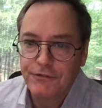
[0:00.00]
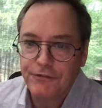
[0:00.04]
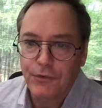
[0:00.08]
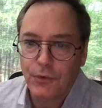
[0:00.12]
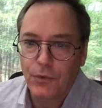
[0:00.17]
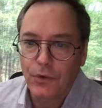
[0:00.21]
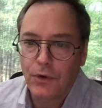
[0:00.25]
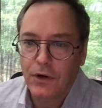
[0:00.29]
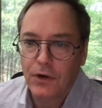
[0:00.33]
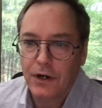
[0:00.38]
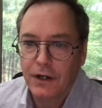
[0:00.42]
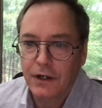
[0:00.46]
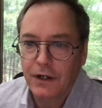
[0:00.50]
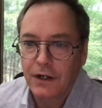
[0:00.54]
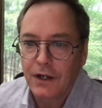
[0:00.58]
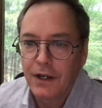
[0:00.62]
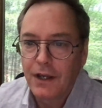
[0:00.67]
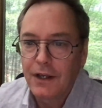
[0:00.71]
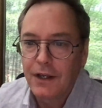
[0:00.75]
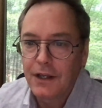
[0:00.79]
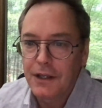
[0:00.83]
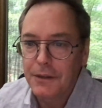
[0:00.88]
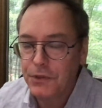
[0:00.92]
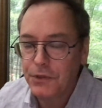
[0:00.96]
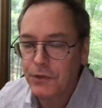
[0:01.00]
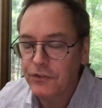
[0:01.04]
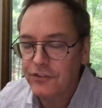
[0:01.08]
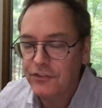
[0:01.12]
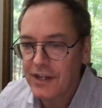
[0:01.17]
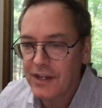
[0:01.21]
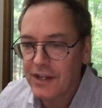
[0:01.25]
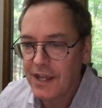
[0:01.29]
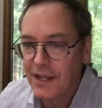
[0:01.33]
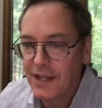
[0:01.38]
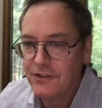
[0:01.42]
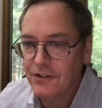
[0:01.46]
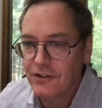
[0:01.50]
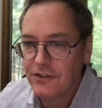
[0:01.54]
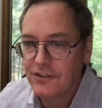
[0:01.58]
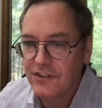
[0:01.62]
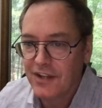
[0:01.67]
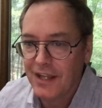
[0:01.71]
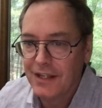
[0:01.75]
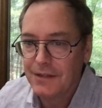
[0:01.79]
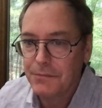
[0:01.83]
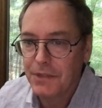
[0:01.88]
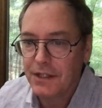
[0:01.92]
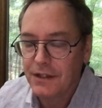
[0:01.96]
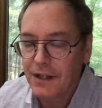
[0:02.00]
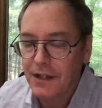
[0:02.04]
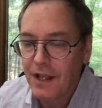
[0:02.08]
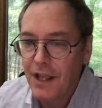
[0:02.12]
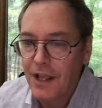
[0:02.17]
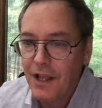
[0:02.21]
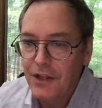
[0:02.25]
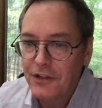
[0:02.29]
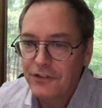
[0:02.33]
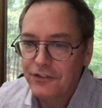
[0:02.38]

for music entertainment.